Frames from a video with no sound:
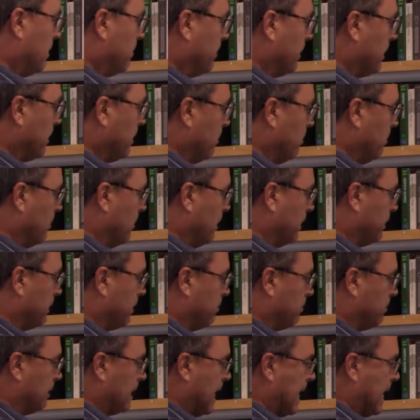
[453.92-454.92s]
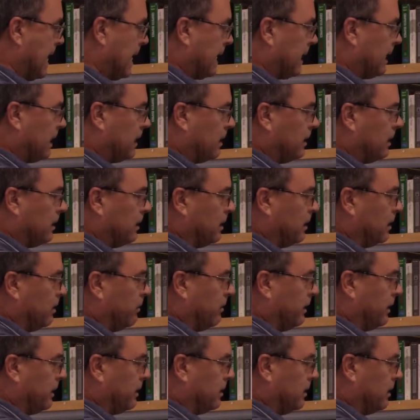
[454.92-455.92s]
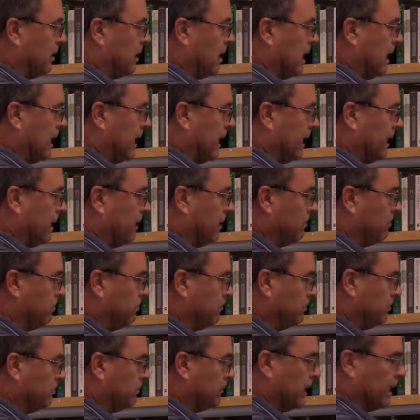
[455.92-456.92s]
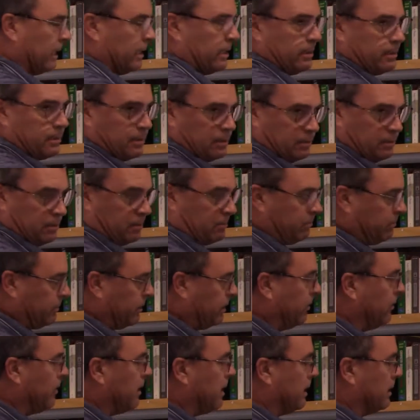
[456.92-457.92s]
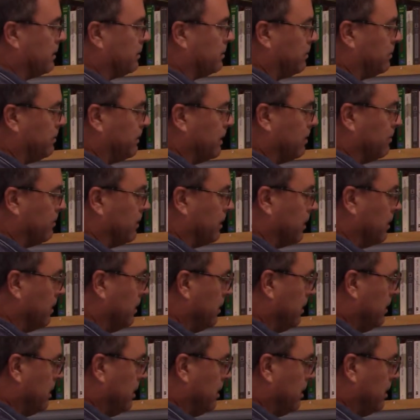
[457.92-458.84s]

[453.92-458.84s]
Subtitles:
but you want the black going to line. Now this is US, remember.